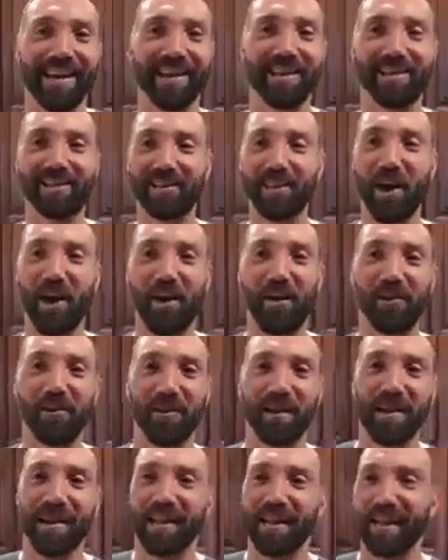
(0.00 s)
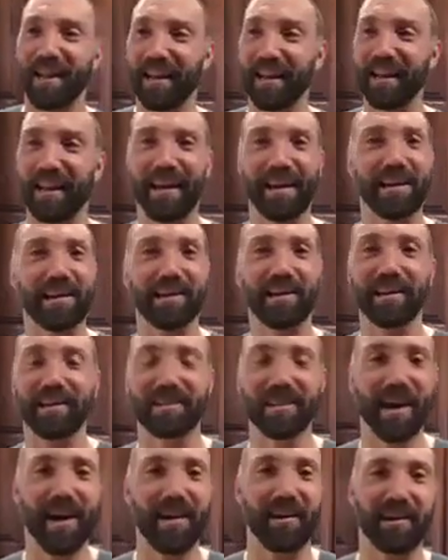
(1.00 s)
So, like you can
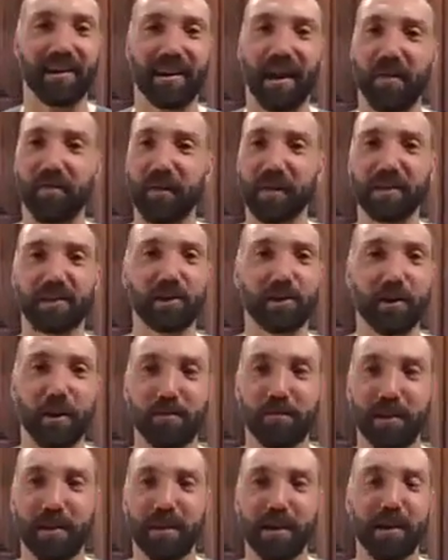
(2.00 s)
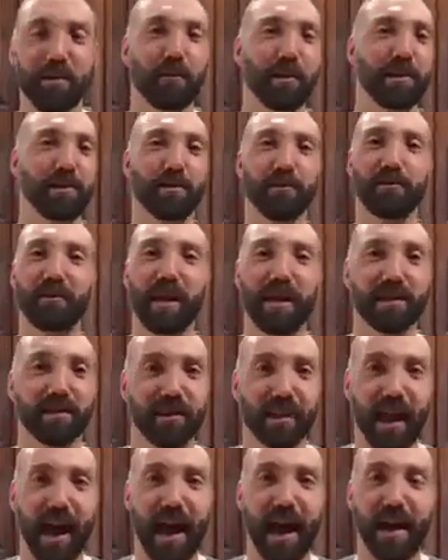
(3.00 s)
tell, nothing's scripted here. We do things
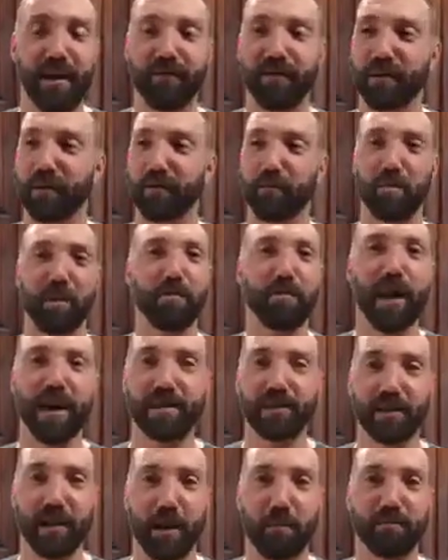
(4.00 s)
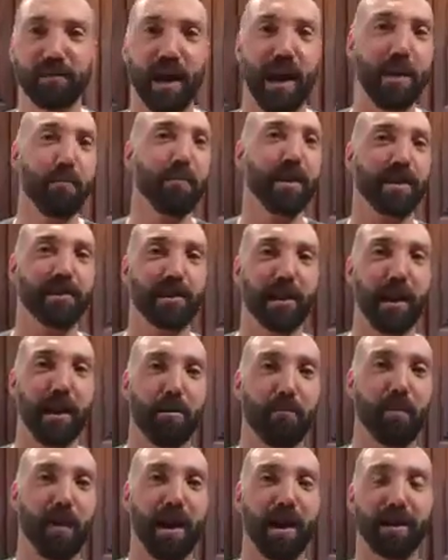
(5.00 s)
live. There will be mess ups. I mess
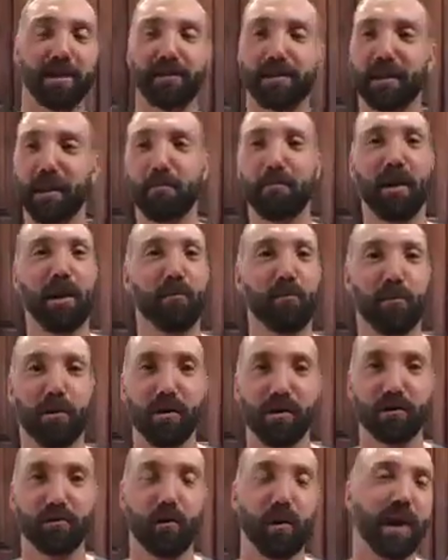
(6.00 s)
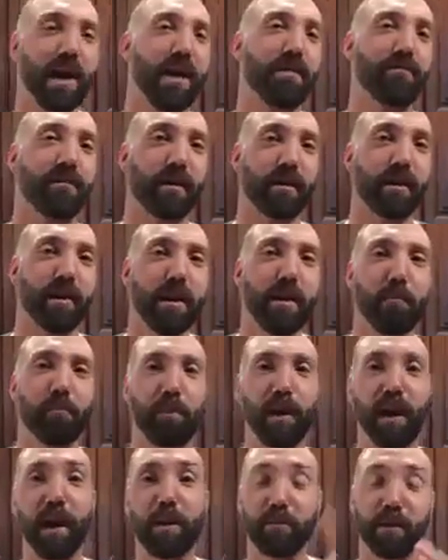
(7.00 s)
up. I slip my words, whatever.
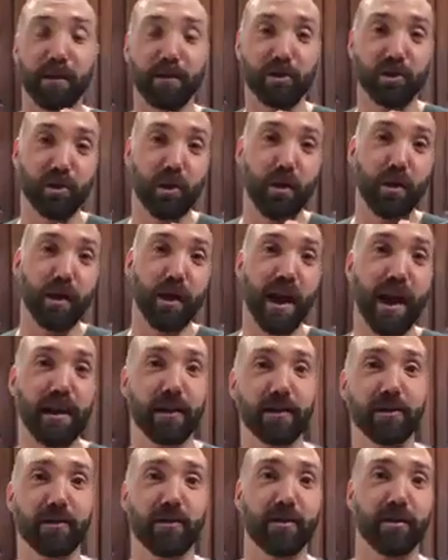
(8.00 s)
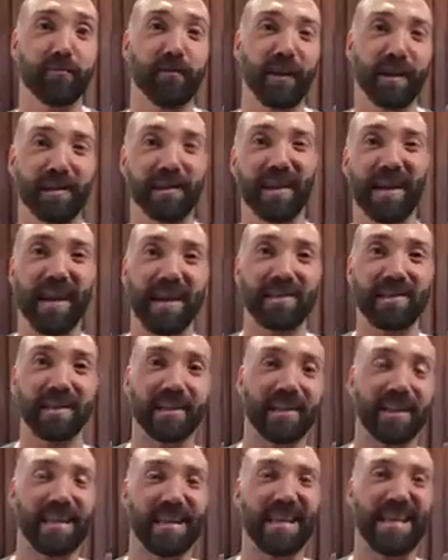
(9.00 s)
But I'm going to show you how to cook
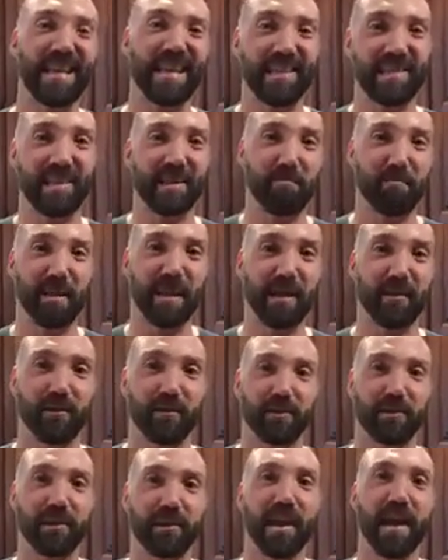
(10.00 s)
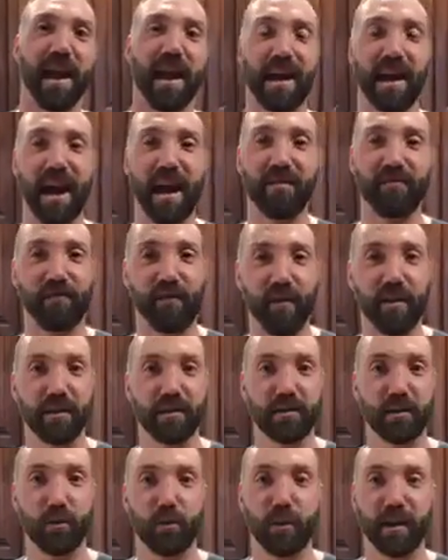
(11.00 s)
fantastically easy meals and have
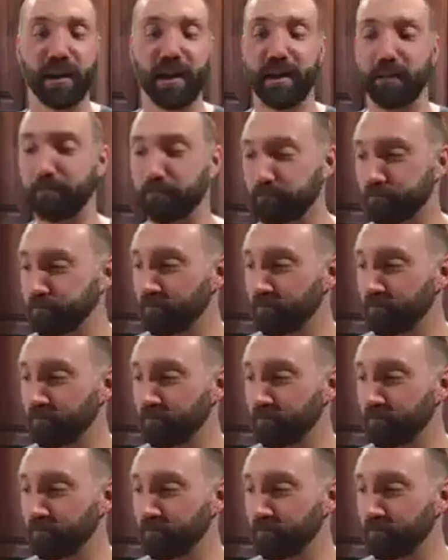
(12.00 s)
fun doing it.